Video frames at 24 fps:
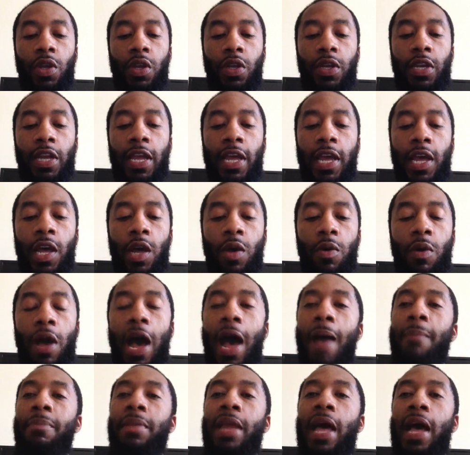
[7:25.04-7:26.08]
now,
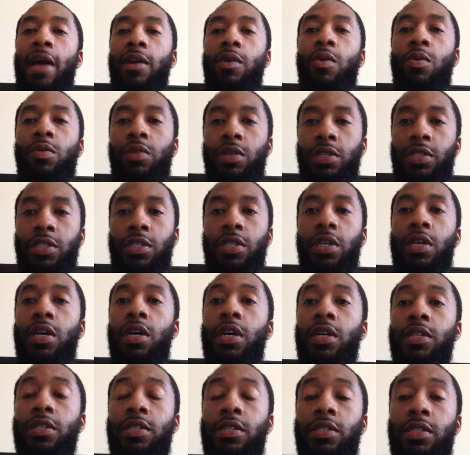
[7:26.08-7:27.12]
I'm not going to
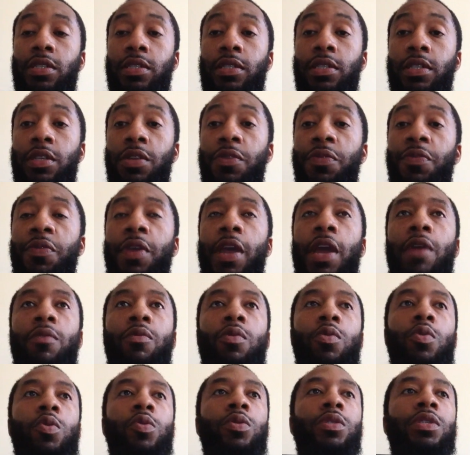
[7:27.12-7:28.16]
judge the
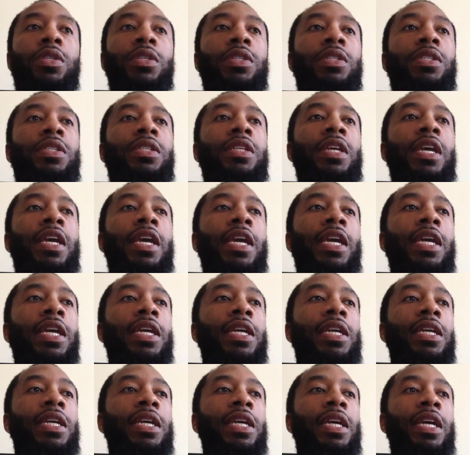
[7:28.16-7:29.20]
Pharaohs and
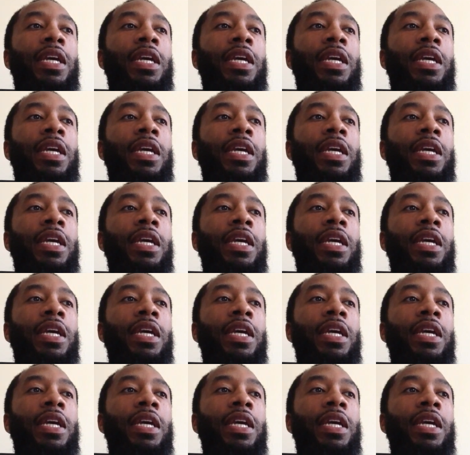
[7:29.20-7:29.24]
say